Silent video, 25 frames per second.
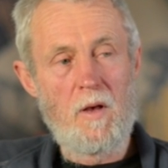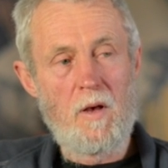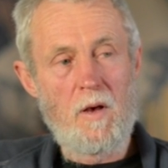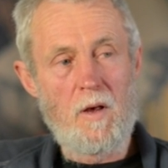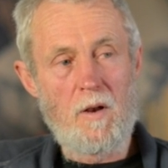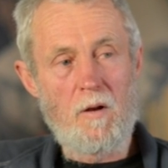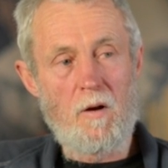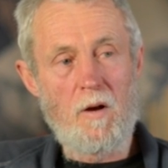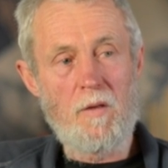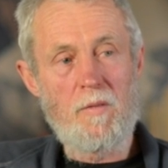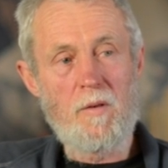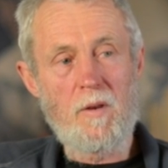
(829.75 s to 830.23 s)

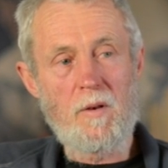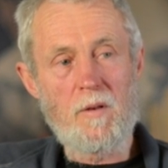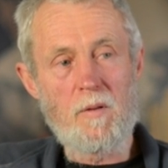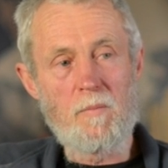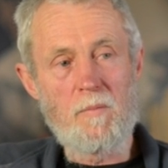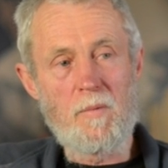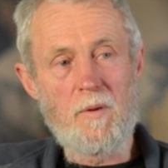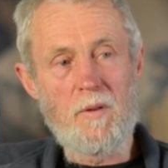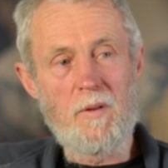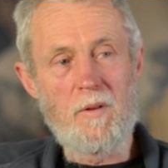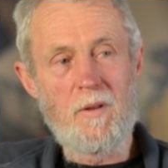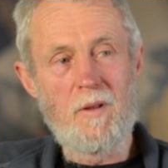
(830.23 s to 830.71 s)
And I
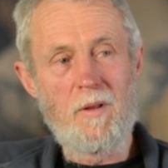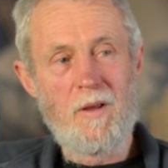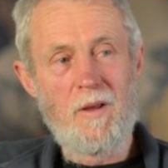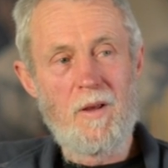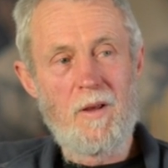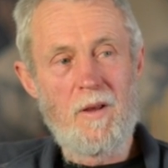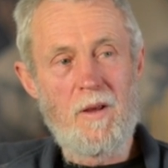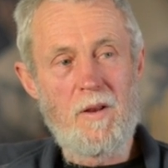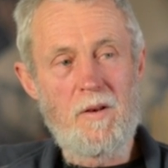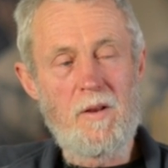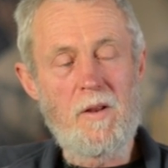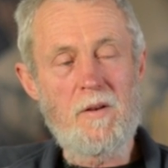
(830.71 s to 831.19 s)
think
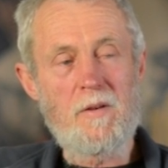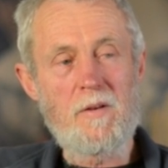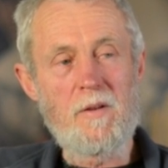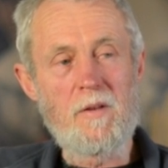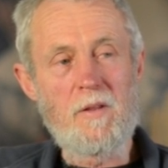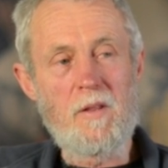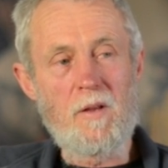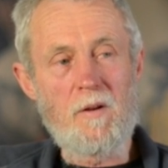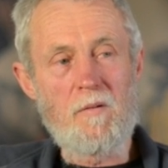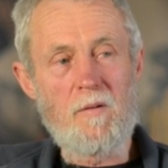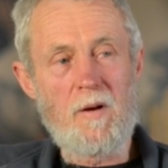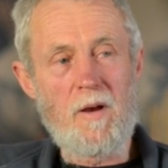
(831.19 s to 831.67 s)

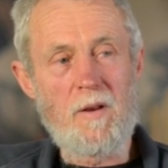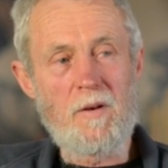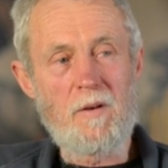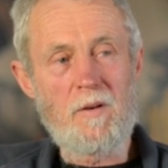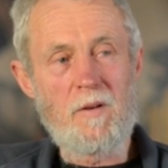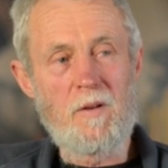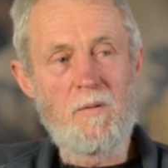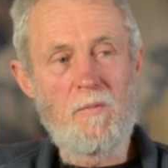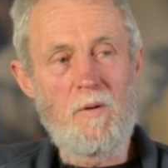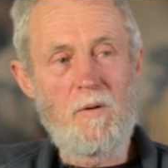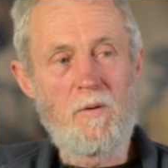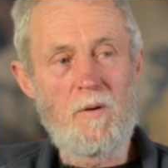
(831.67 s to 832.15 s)
initially the
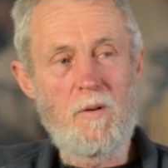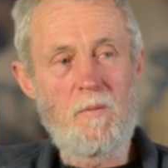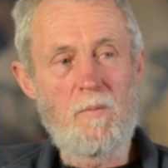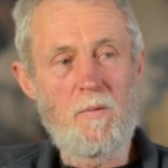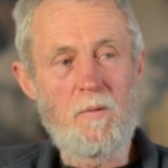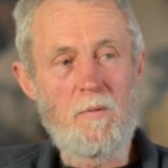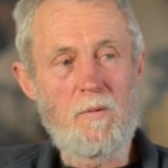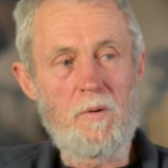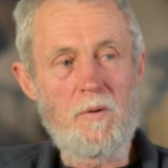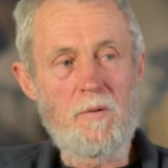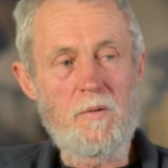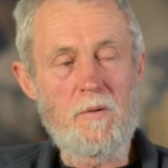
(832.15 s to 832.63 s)
great community
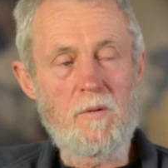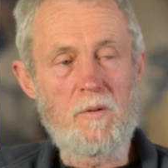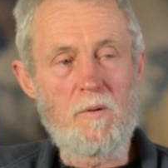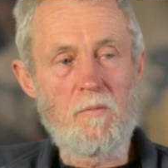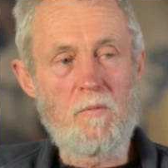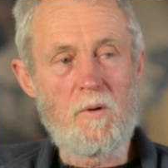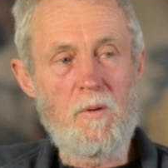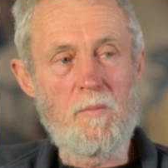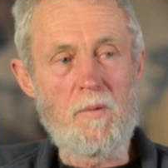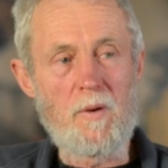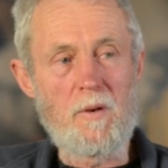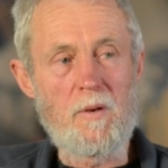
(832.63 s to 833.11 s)
builders are the
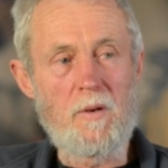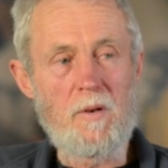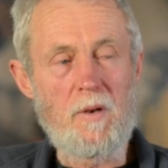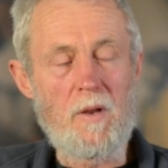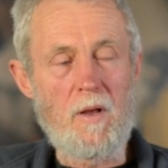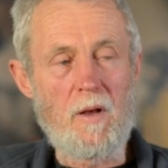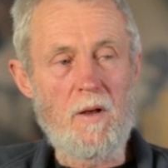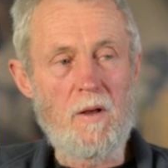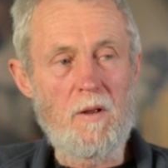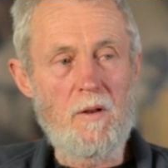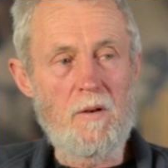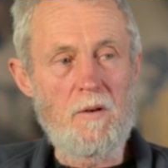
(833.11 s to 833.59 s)
women.
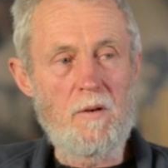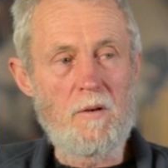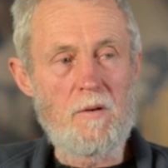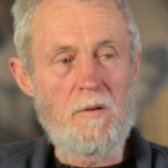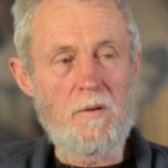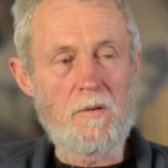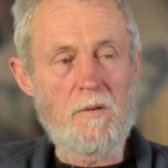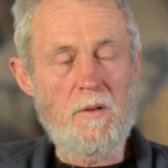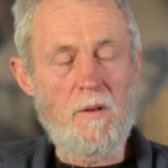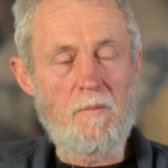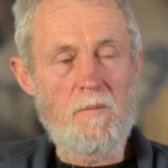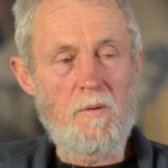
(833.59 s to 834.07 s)
You
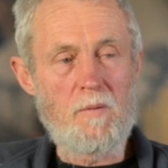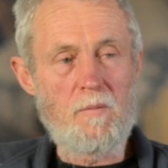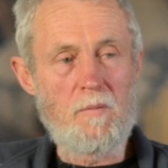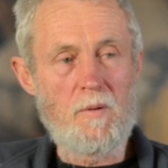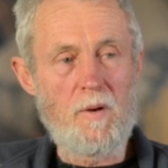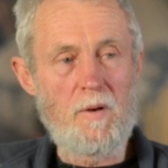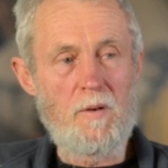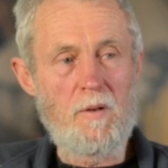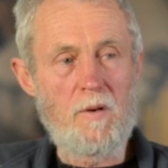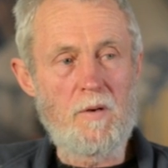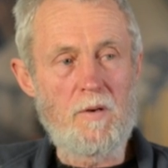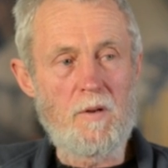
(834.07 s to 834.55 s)
just have to
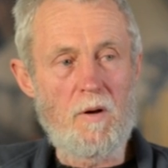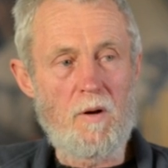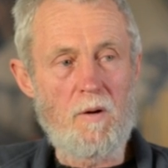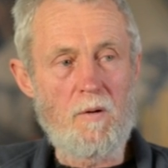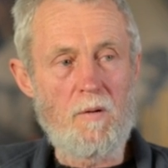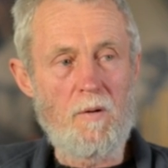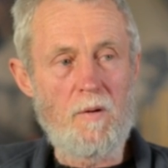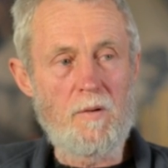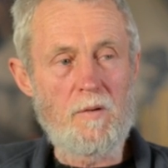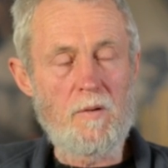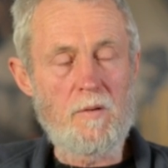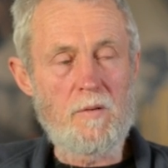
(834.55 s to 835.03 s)
read the
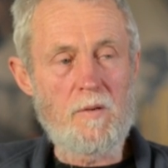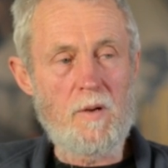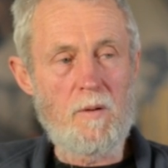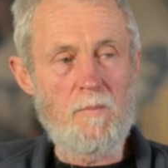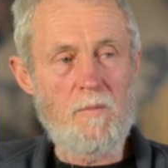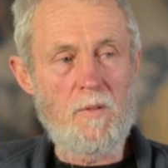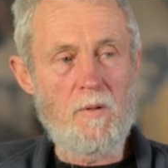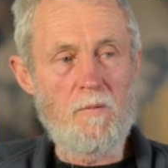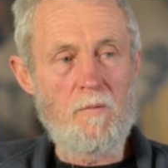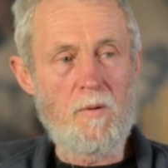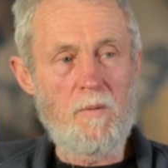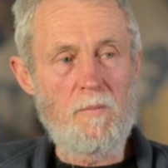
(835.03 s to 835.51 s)
diaries of some
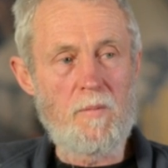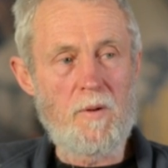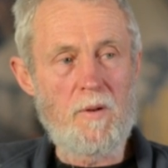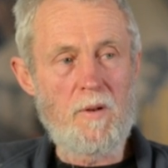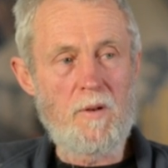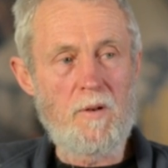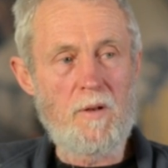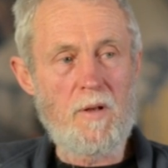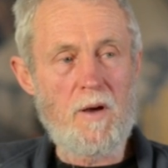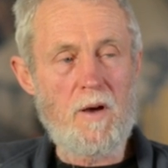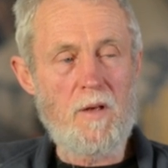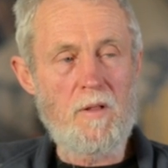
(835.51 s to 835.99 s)
of the women,
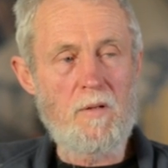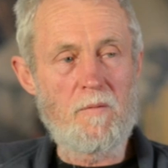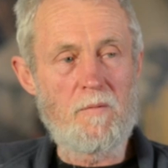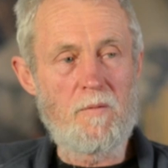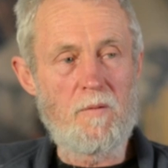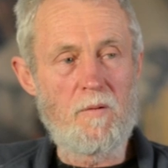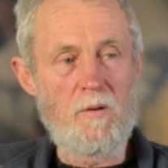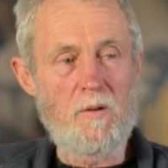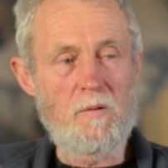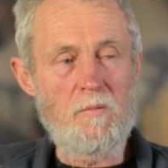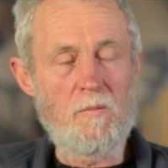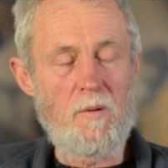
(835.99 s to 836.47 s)
and they're the
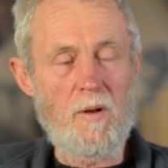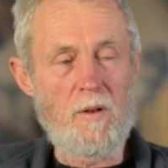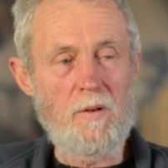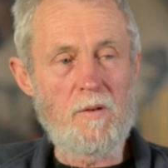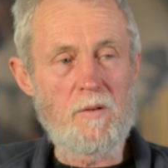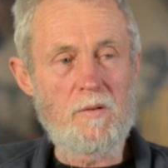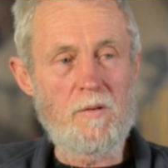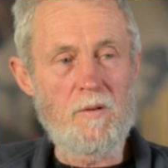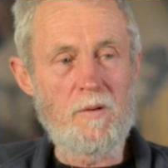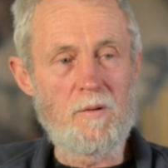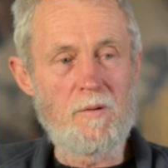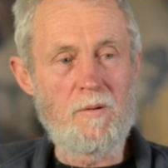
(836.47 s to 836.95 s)
first
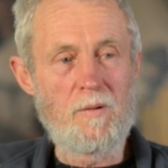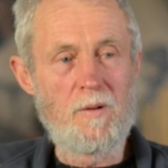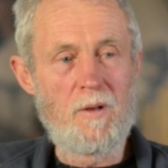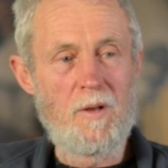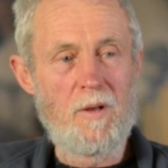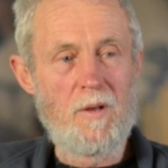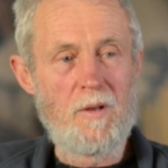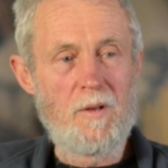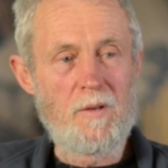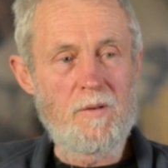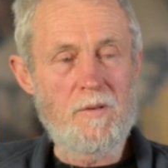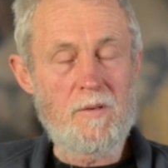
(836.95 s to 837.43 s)
ones who
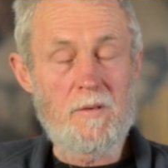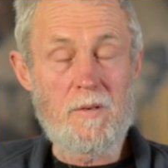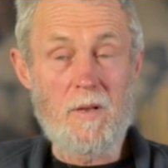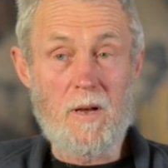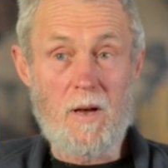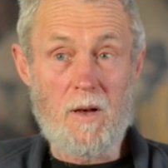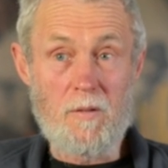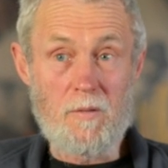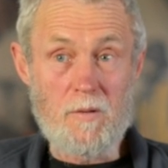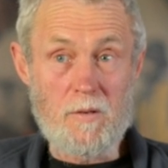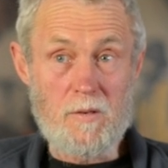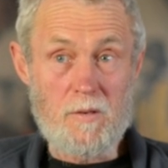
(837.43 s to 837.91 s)

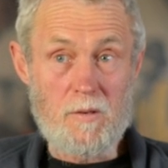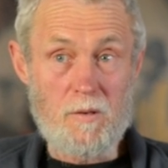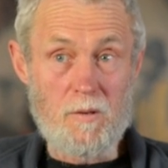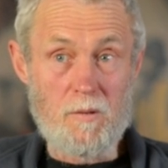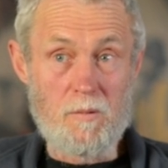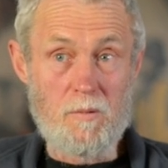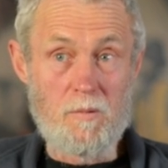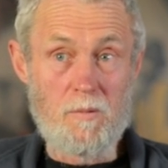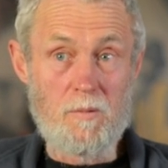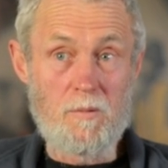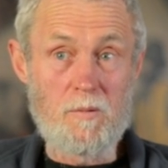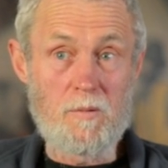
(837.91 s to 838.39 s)
start the
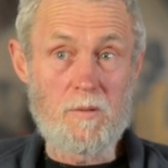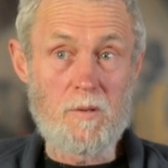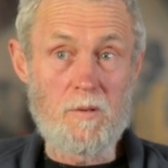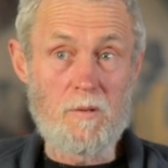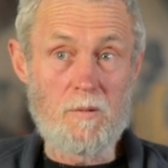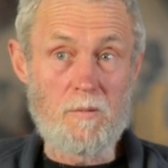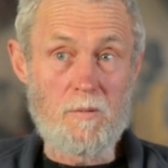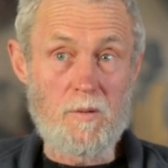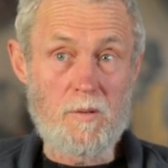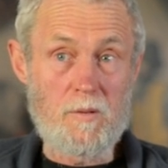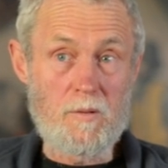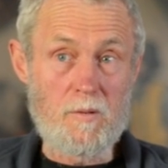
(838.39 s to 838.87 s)
schools and
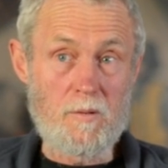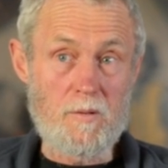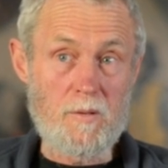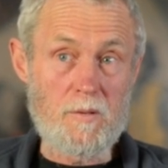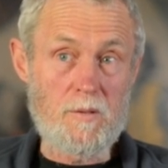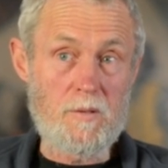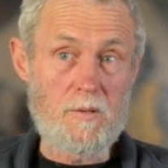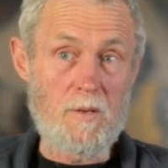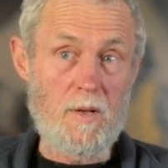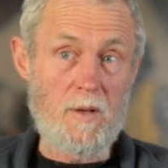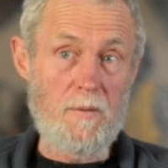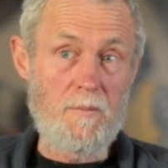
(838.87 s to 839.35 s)
all this sort of
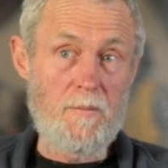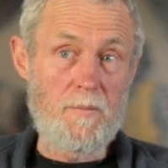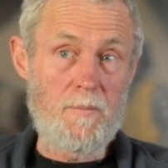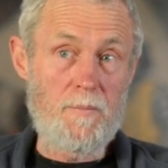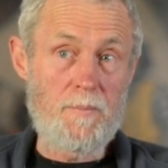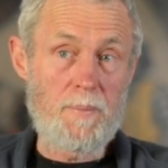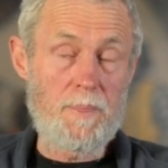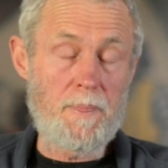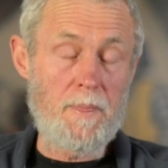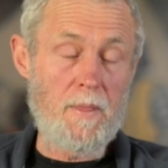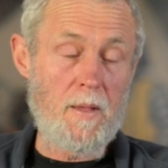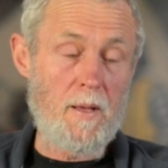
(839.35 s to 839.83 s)
stuff,
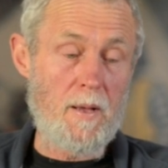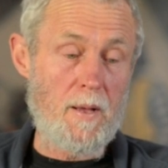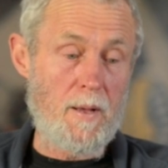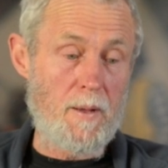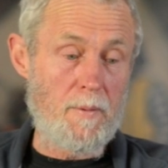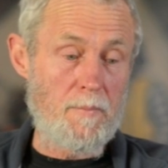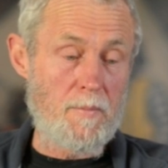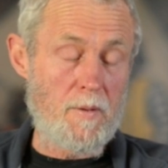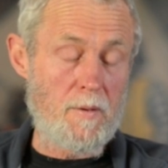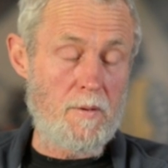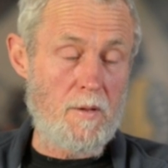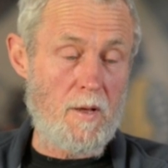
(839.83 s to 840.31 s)

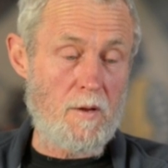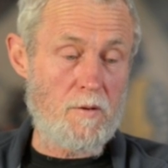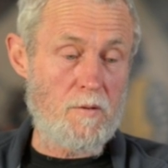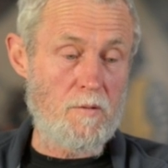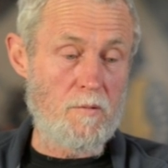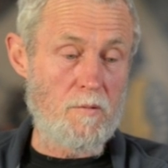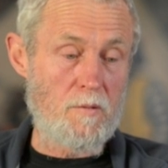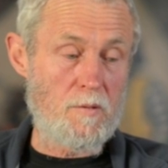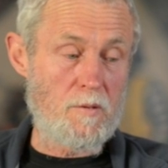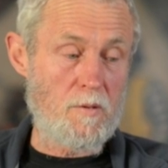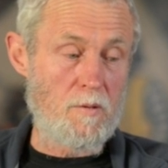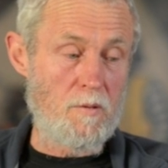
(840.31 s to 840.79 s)
the
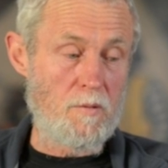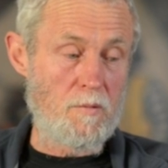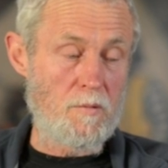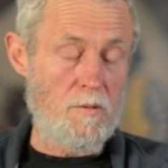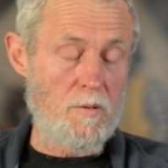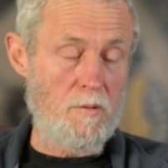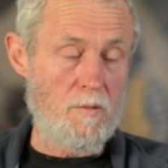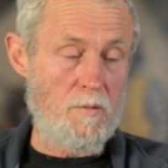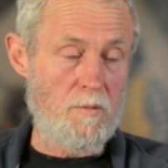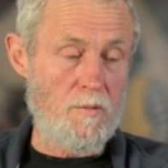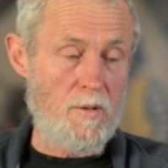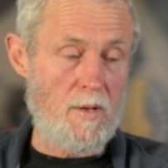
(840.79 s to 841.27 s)
national schools
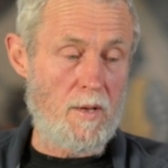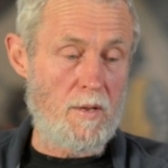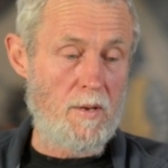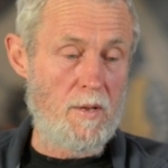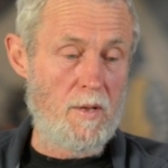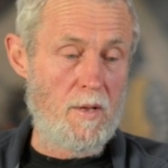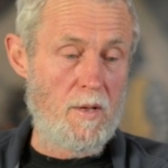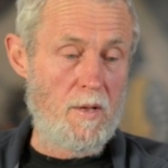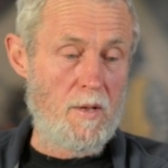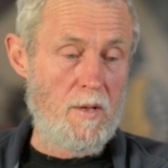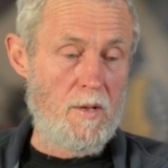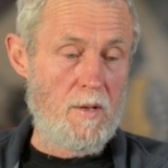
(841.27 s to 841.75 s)
and all that.
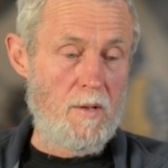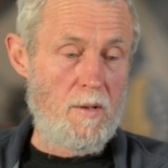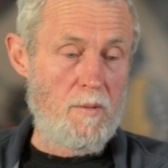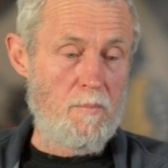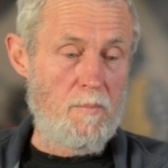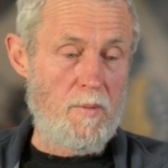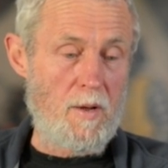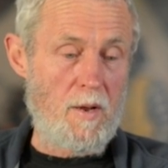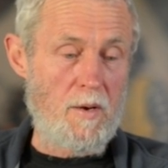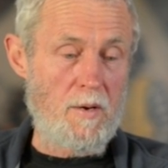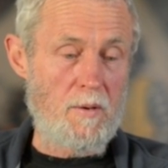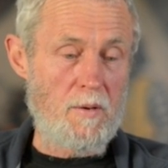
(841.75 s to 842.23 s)

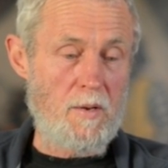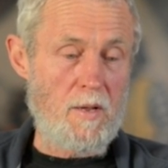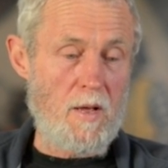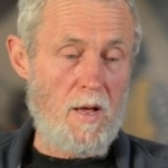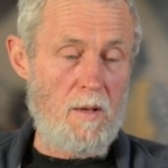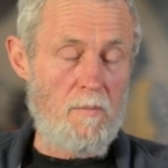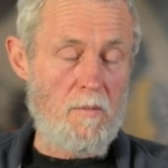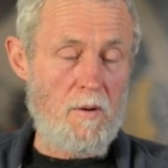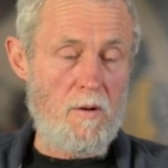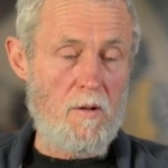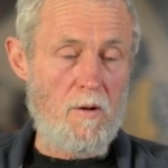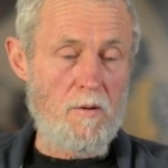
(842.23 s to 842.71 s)
Men
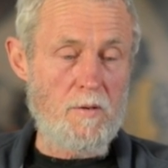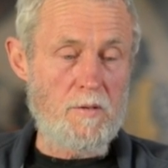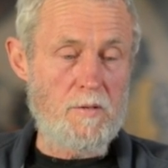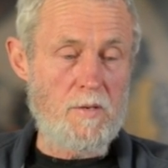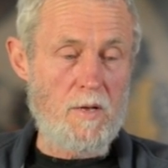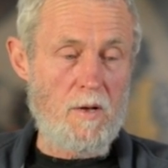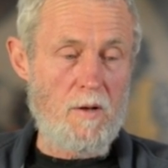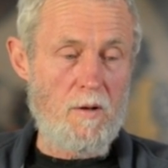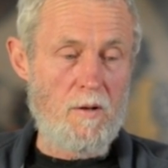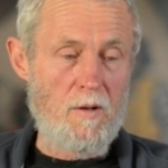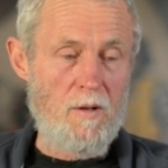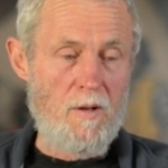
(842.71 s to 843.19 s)
came along.
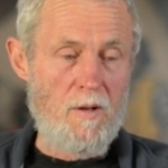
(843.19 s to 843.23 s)
So